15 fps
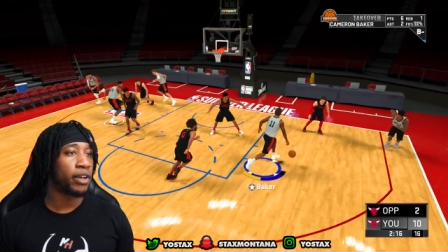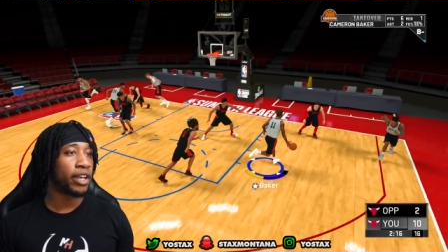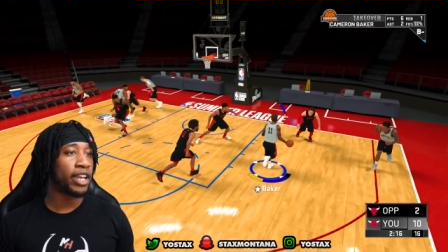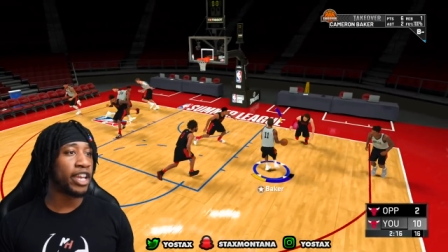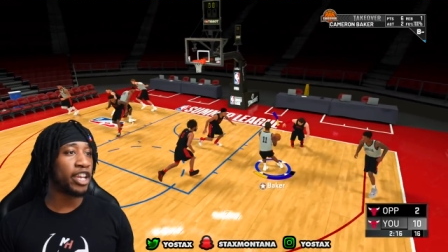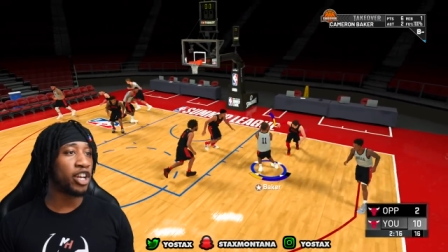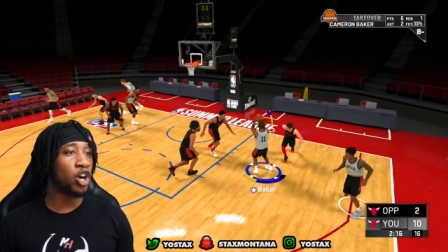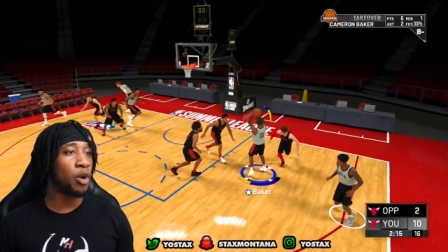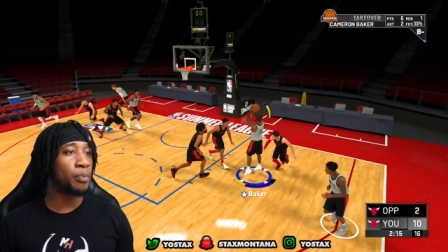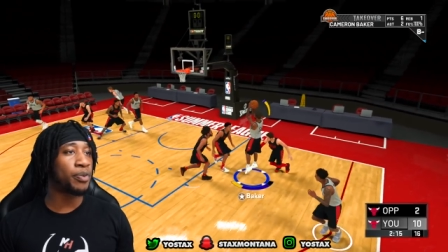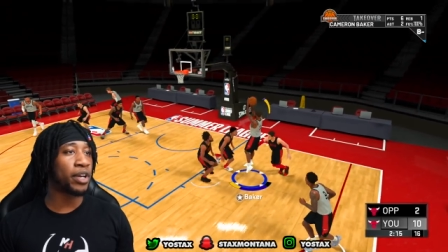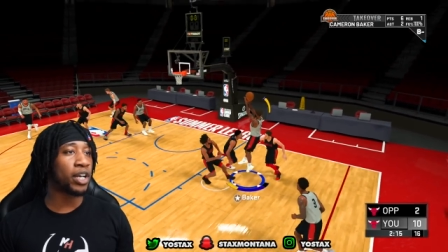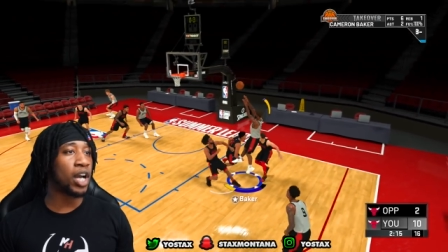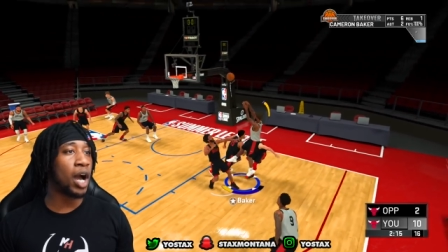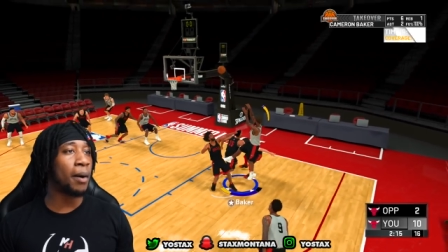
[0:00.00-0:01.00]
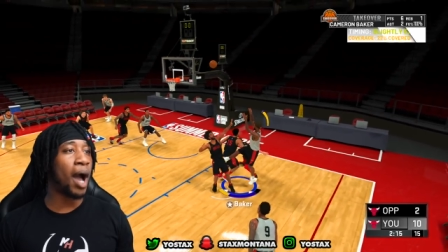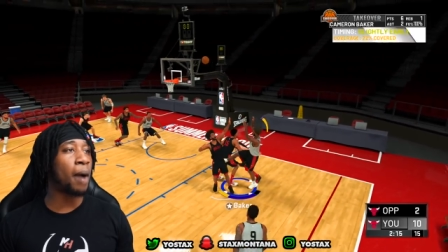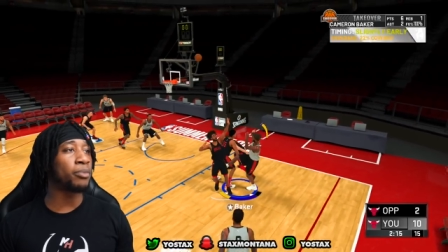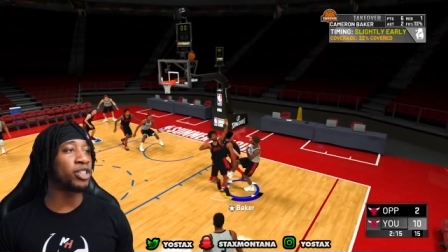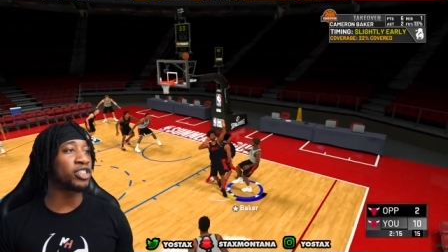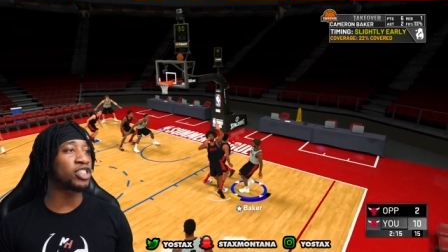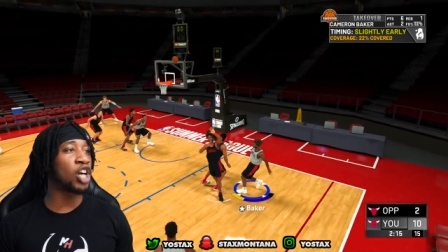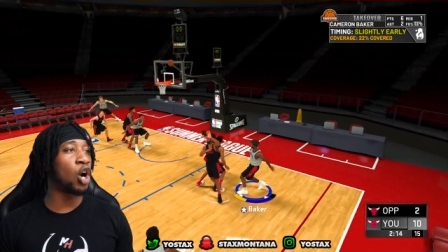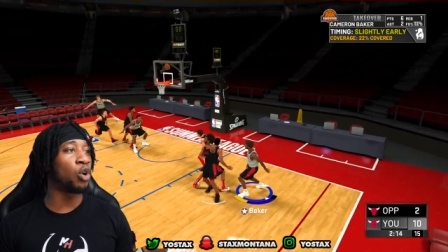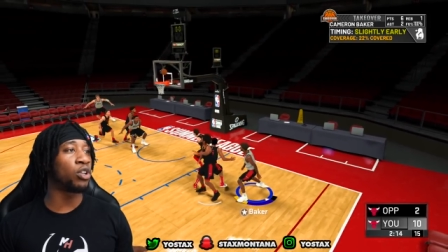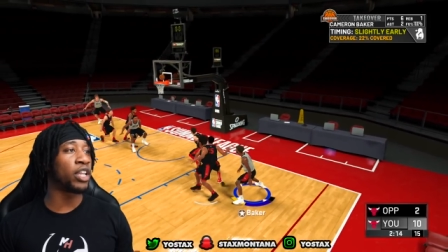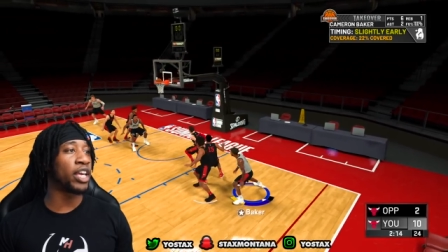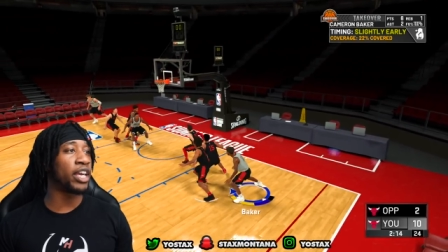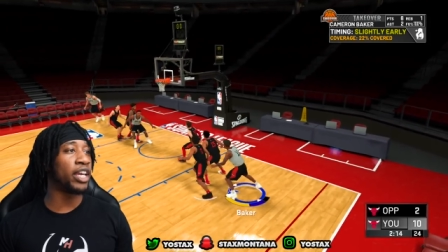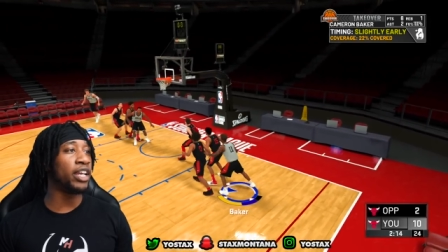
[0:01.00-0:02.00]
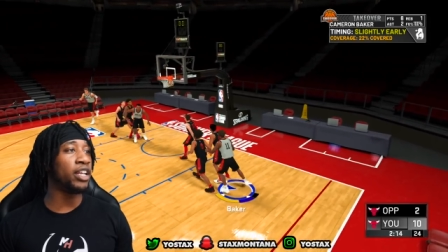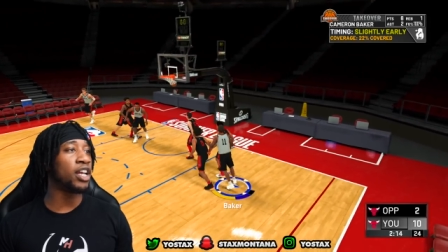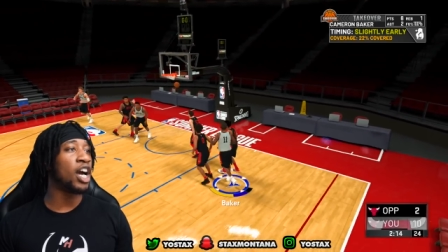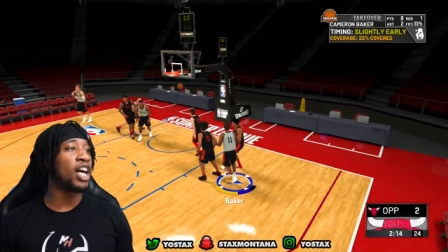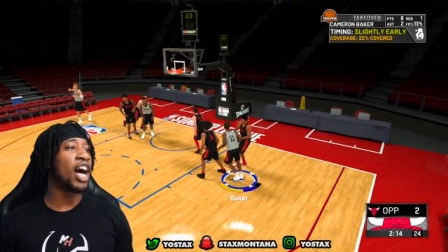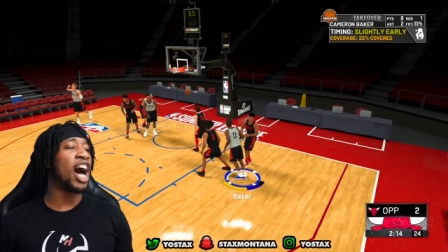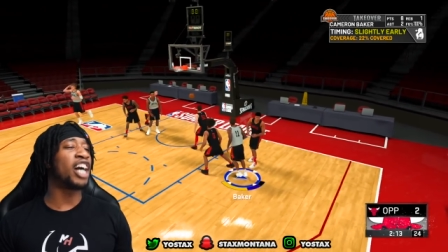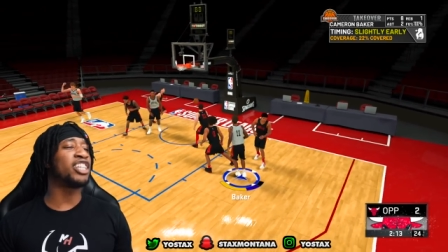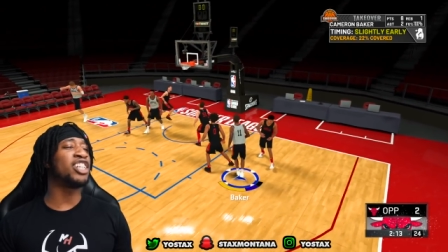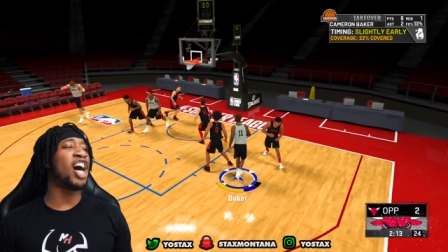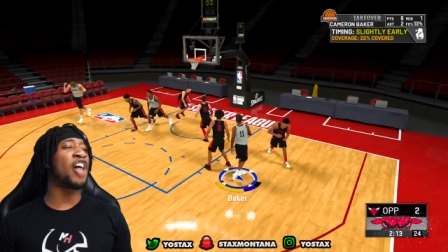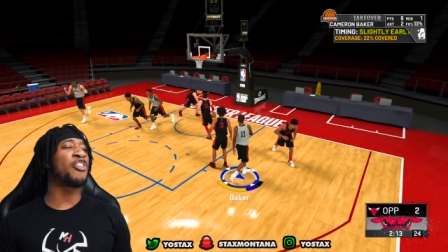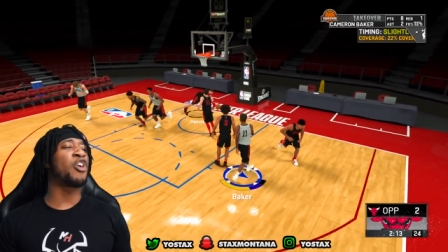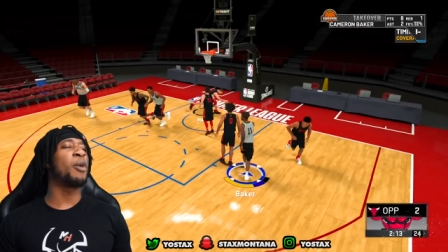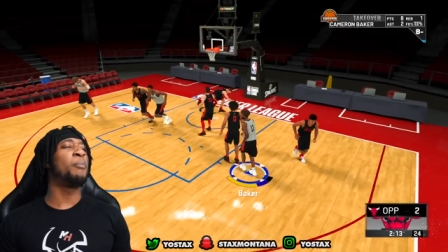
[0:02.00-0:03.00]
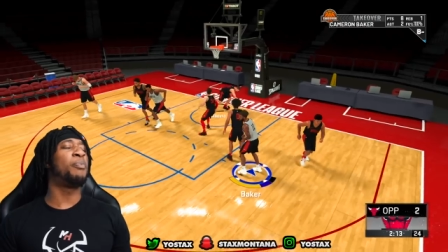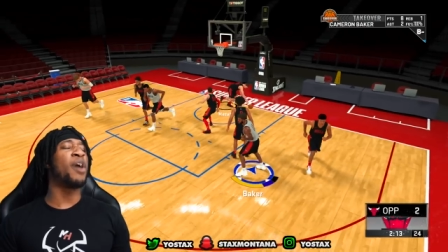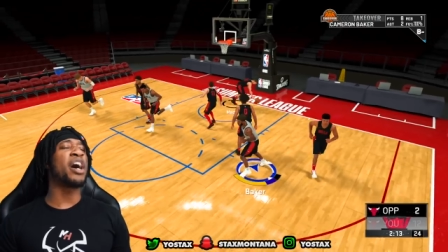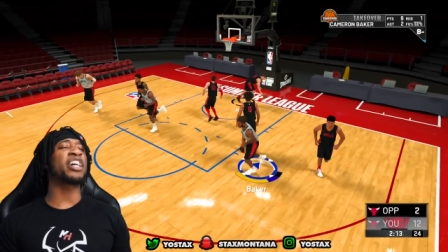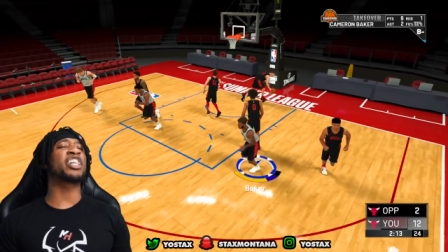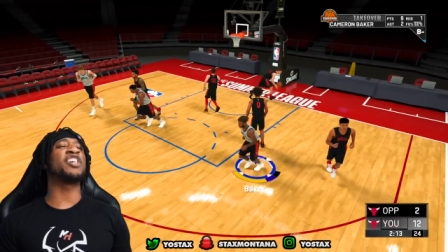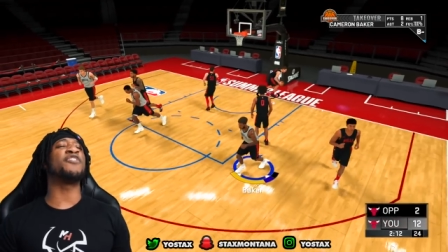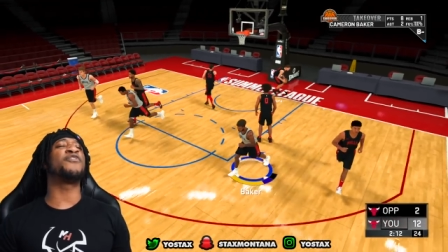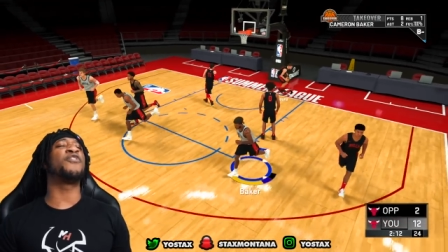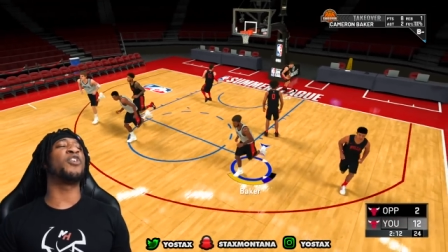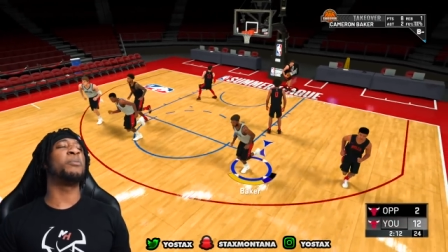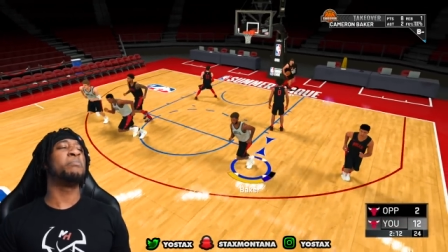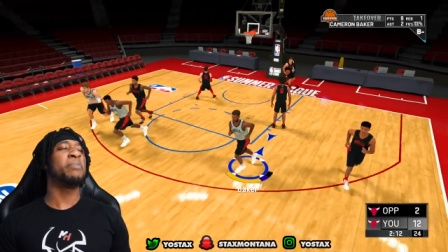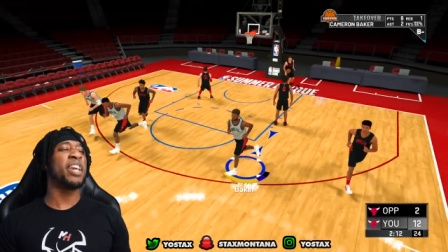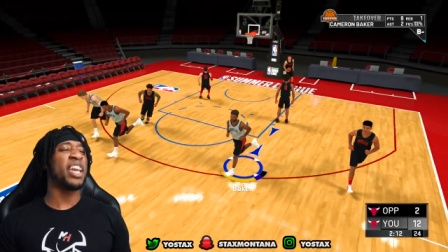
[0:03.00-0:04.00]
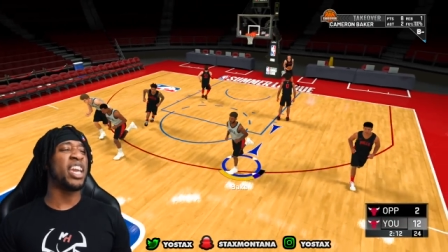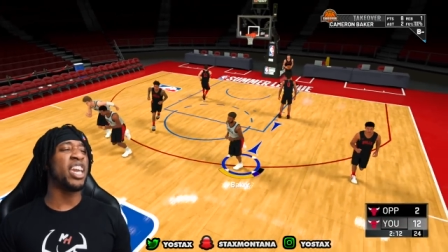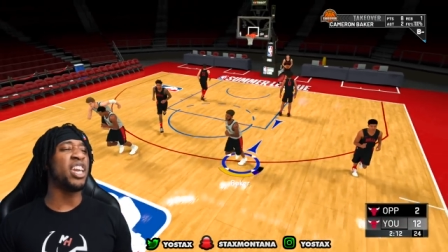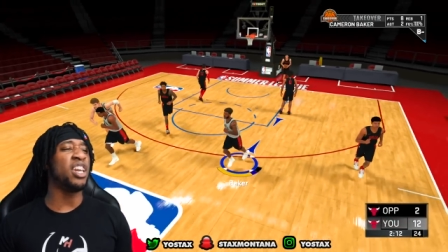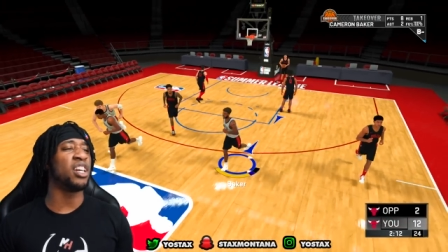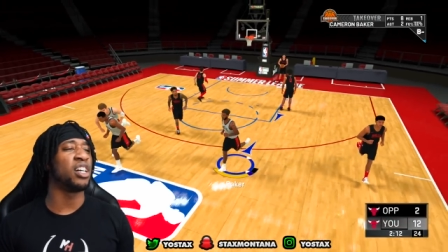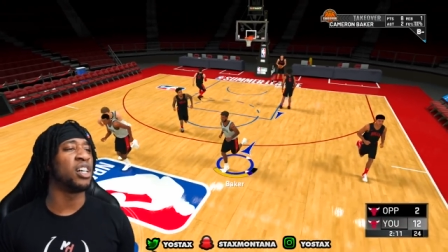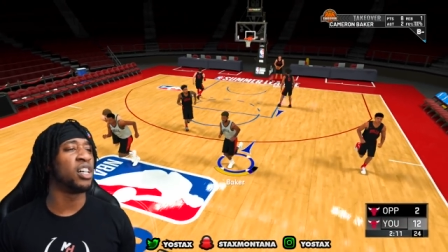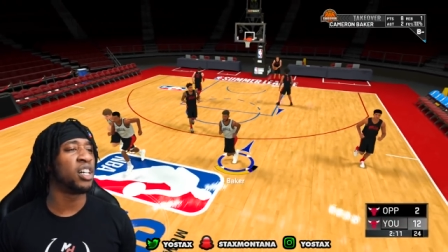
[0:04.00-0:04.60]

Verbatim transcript: He ain't gonna pick up. I'm just gonna lean. Another bucket for me.